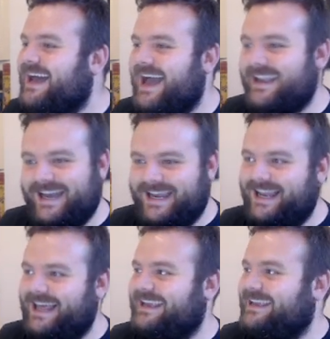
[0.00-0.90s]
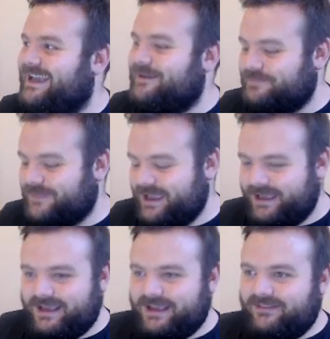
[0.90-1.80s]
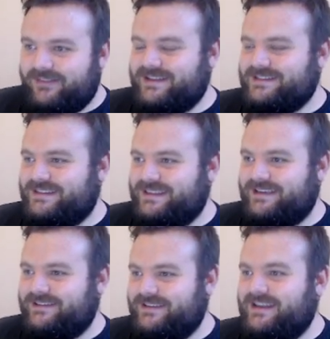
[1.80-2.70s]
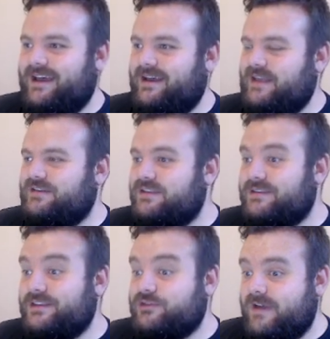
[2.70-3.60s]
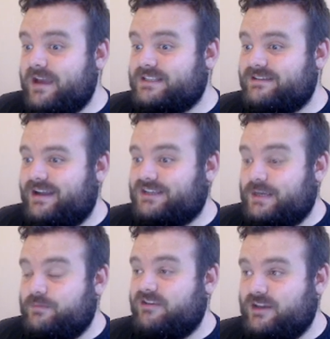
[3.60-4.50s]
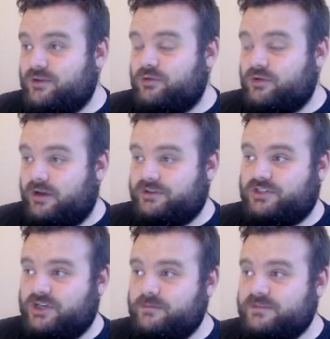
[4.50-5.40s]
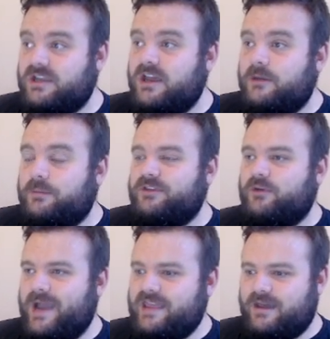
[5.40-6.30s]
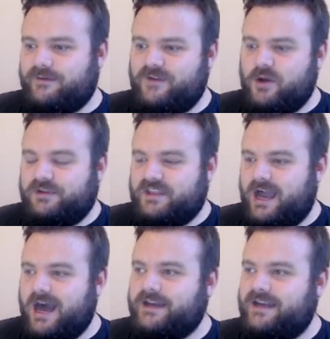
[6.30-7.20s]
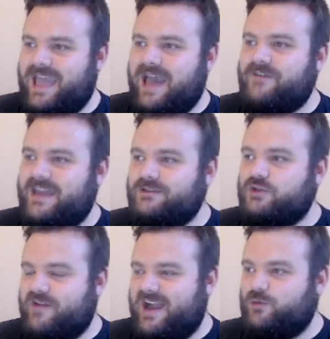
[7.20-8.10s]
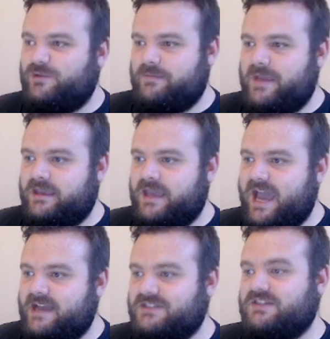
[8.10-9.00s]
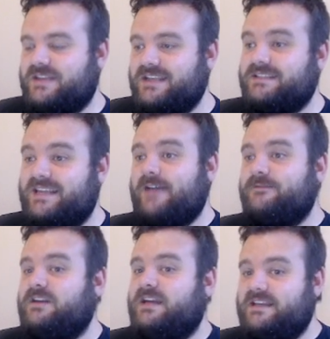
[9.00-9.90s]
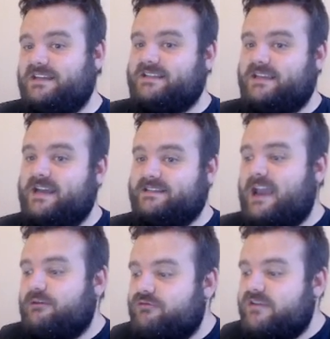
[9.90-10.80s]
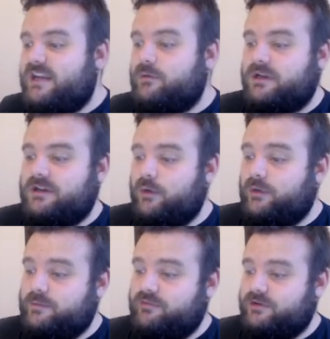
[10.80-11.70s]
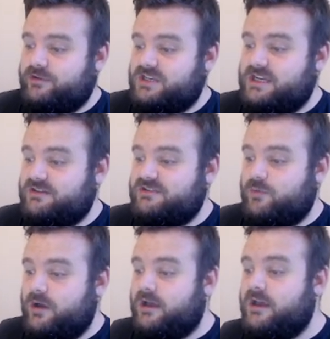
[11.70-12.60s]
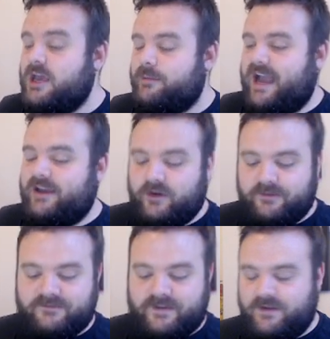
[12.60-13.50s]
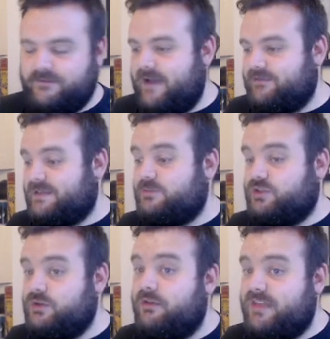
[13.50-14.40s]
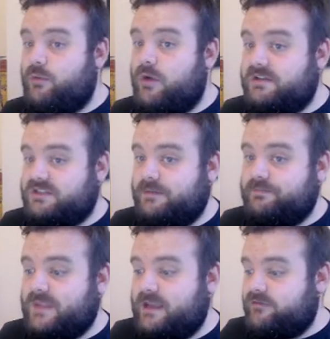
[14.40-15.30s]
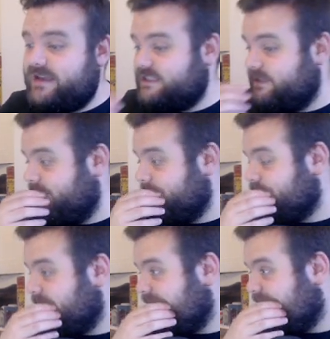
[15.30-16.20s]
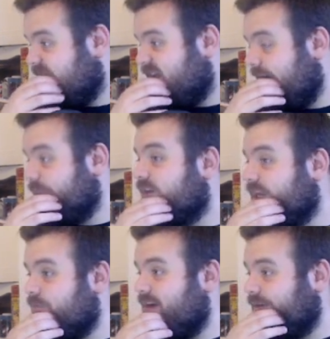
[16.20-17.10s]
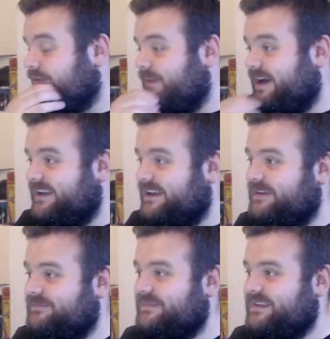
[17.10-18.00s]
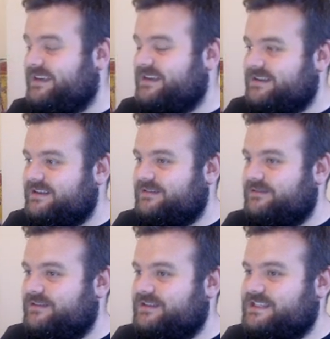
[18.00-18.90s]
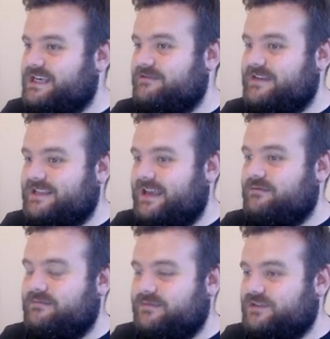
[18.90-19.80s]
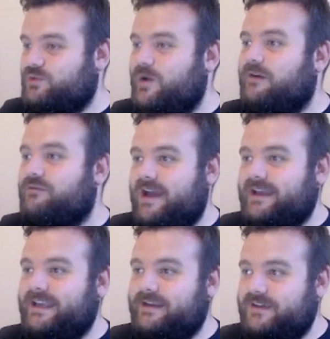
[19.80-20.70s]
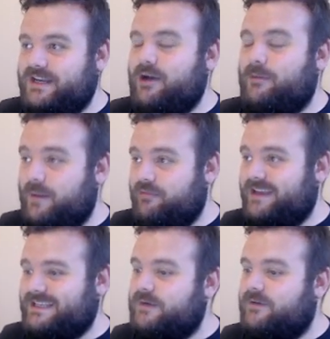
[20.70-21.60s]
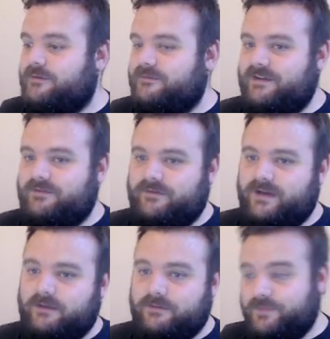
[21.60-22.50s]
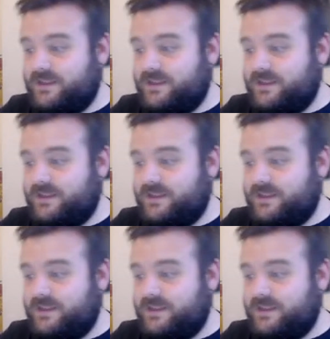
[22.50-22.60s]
I kind of like it. There's, you know, and the, the dregs are actually pretty cool costumes, but the way they're filmed, they hardly ever interact with the main cast. There's definitely a disconnect. I really want to know what the production issues were behind Orphan 55 because I'm sure there were some. It reeks of it. I'm really proud of my um, series like 12 ranking video, my breakdown of Orphan 55.